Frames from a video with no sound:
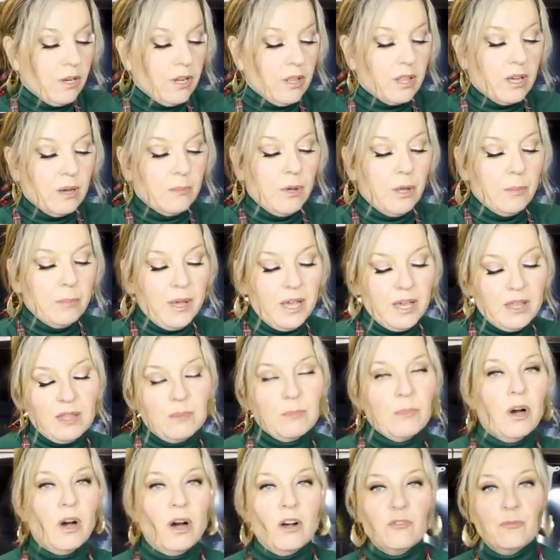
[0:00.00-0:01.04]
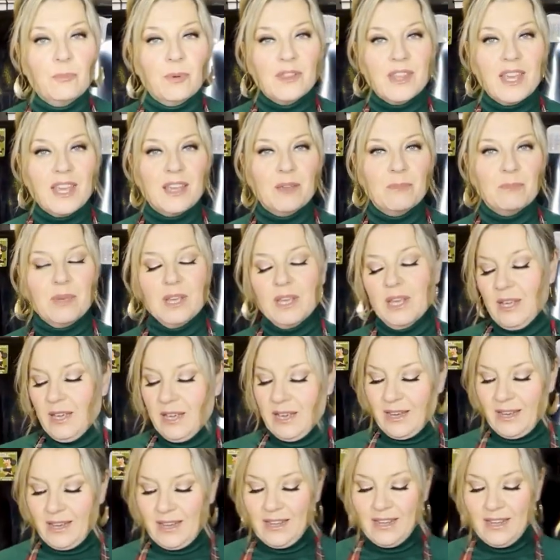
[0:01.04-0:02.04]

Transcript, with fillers: of them. I'll bake them off, but they can be uh,